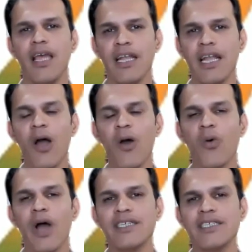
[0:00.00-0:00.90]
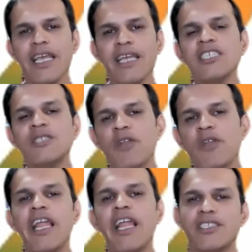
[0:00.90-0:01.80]
And now I take this
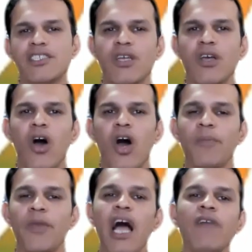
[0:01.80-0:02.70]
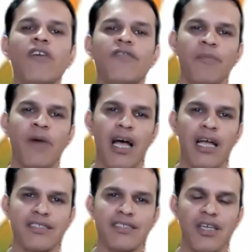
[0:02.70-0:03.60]
privilege on behalf of
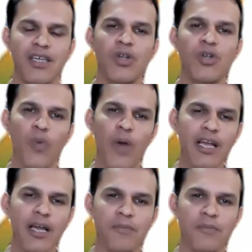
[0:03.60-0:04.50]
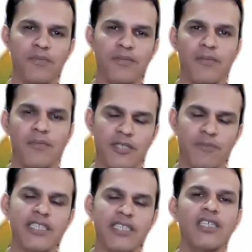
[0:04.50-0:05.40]
NIMHANS to welcome
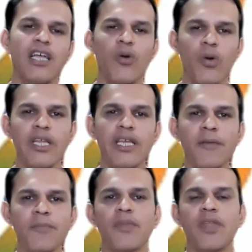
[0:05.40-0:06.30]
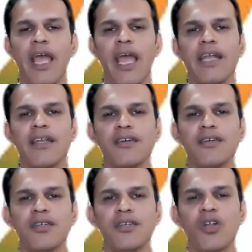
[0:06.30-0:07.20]
Ms. Prajakta Koli and
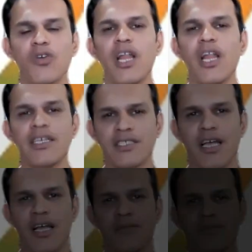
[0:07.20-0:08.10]
Dr. Astha.